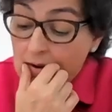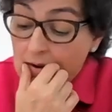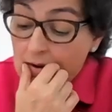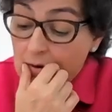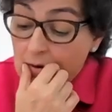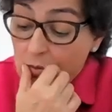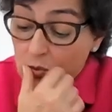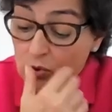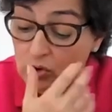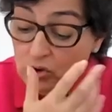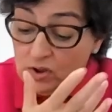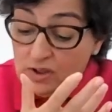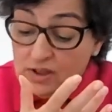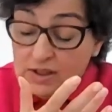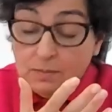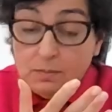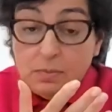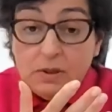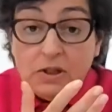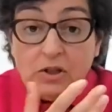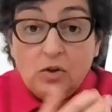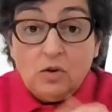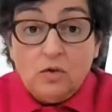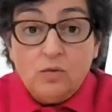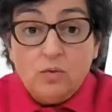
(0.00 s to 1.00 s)
which is a
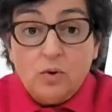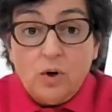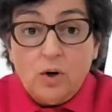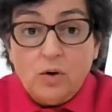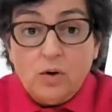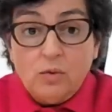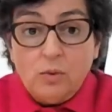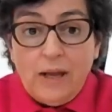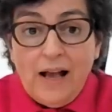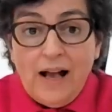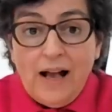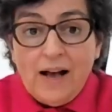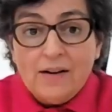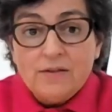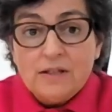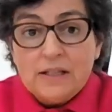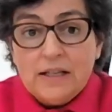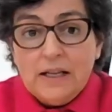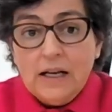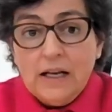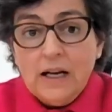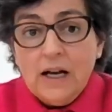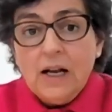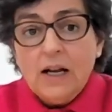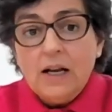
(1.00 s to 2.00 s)
bit of what we have
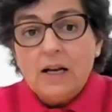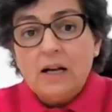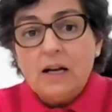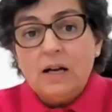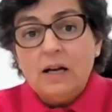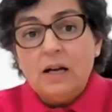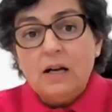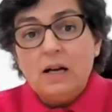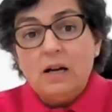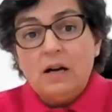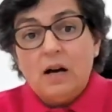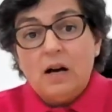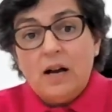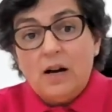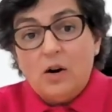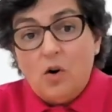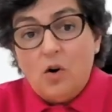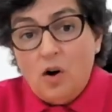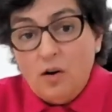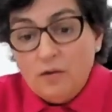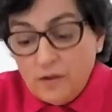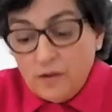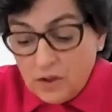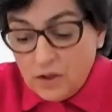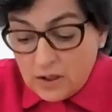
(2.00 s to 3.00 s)
seen. And
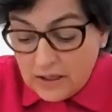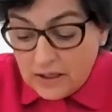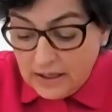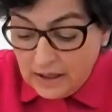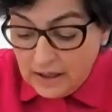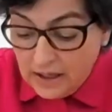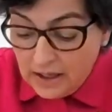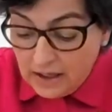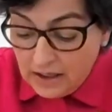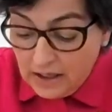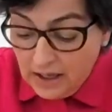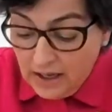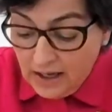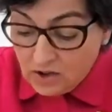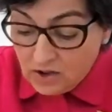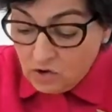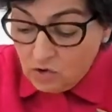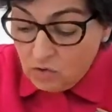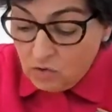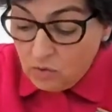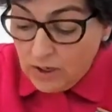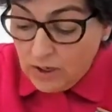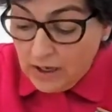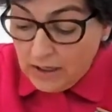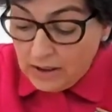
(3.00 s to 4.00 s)
obviously that has
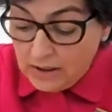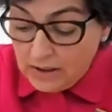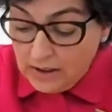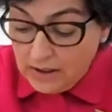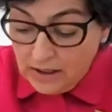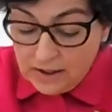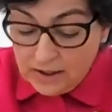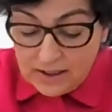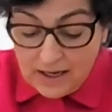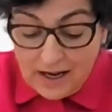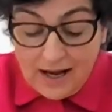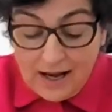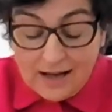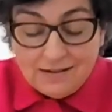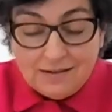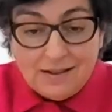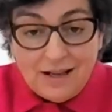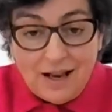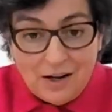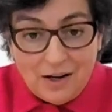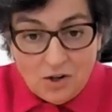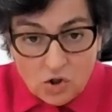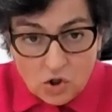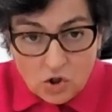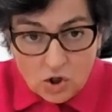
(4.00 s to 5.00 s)
created a
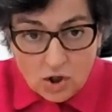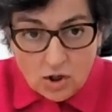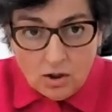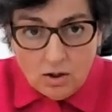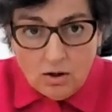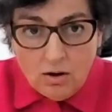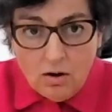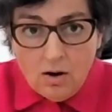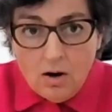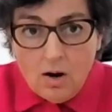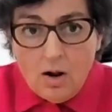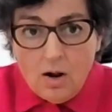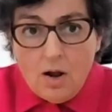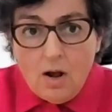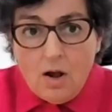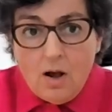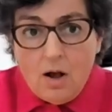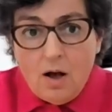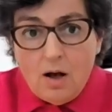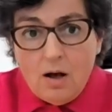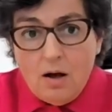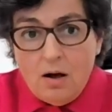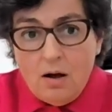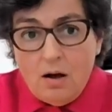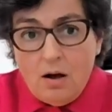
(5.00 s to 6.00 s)
tension
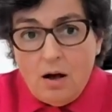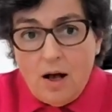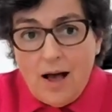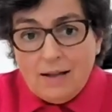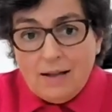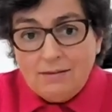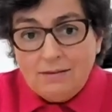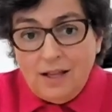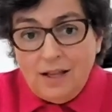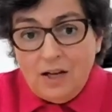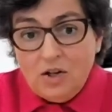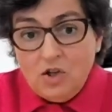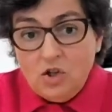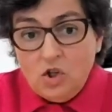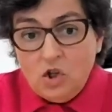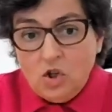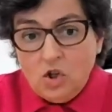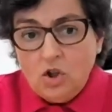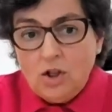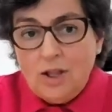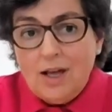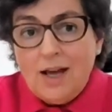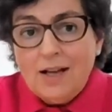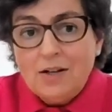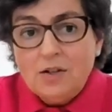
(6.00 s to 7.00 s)

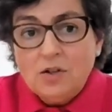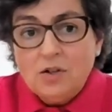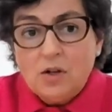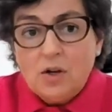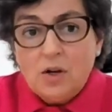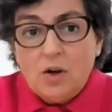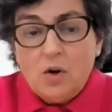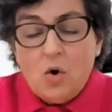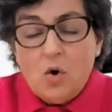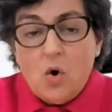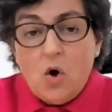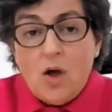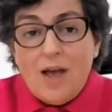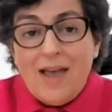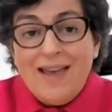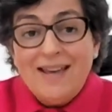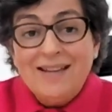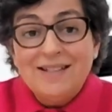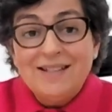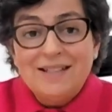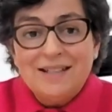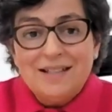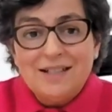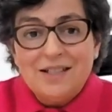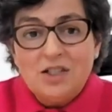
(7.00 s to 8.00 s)
that
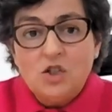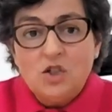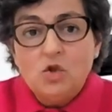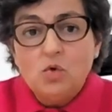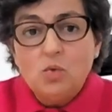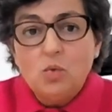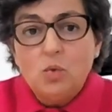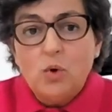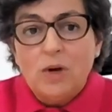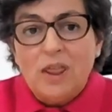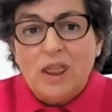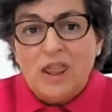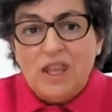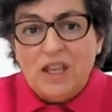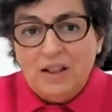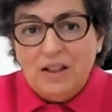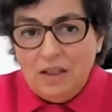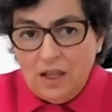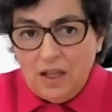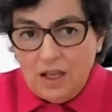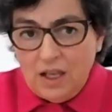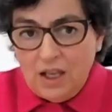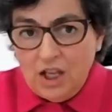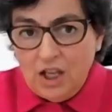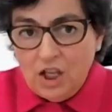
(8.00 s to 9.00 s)
exists
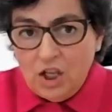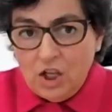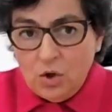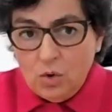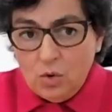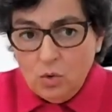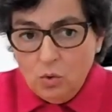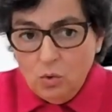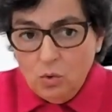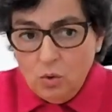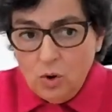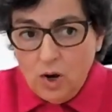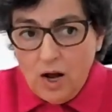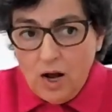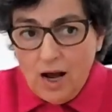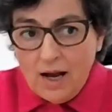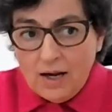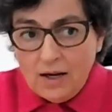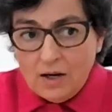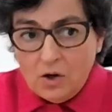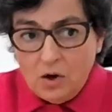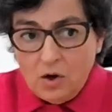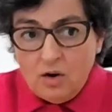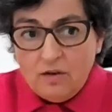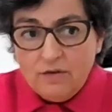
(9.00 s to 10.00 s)
within the EU
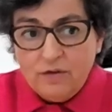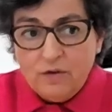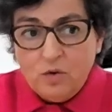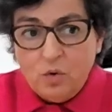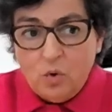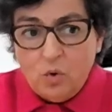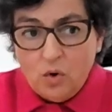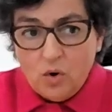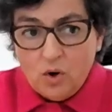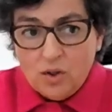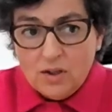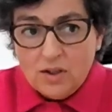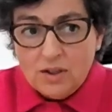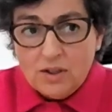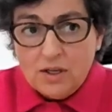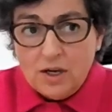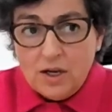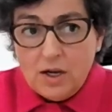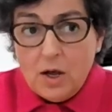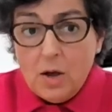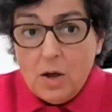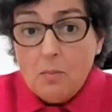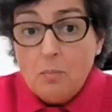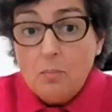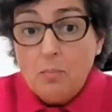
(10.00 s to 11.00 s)
and of course
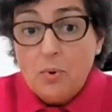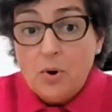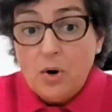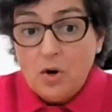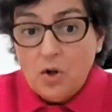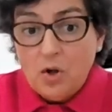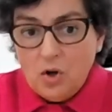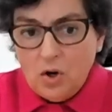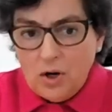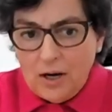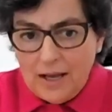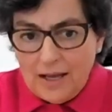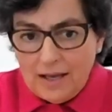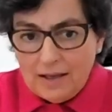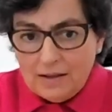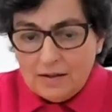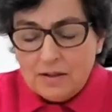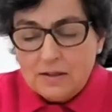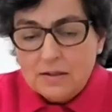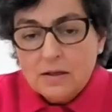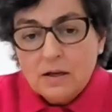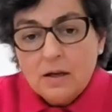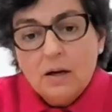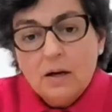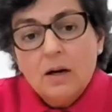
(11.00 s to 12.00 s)

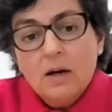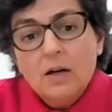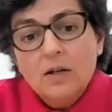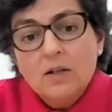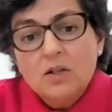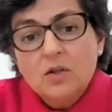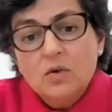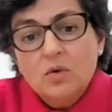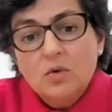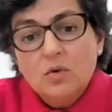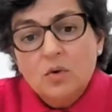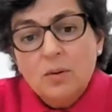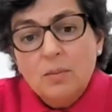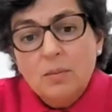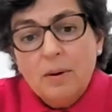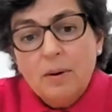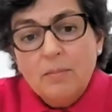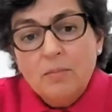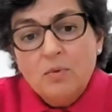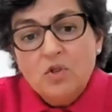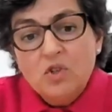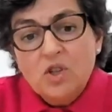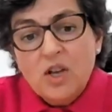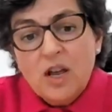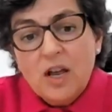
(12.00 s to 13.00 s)
percolates to the
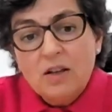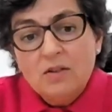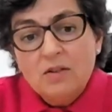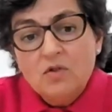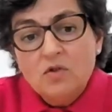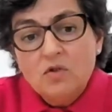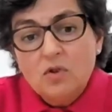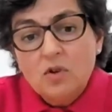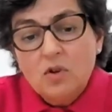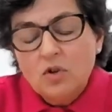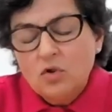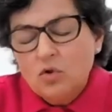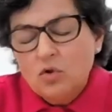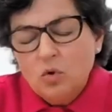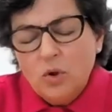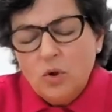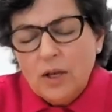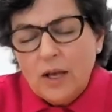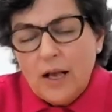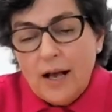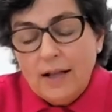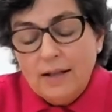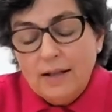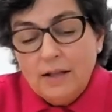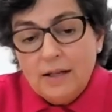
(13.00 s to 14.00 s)
member states, to
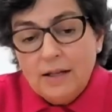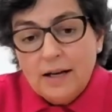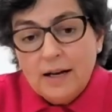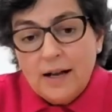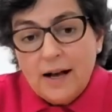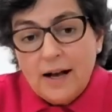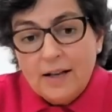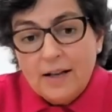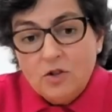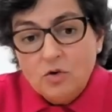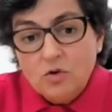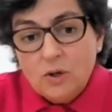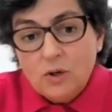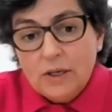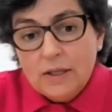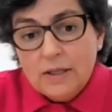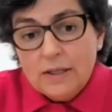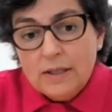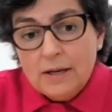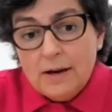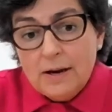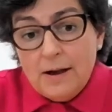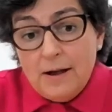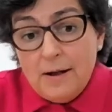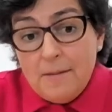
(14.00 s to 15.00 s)
the candidate
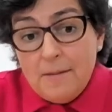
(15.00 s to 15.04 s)
countries,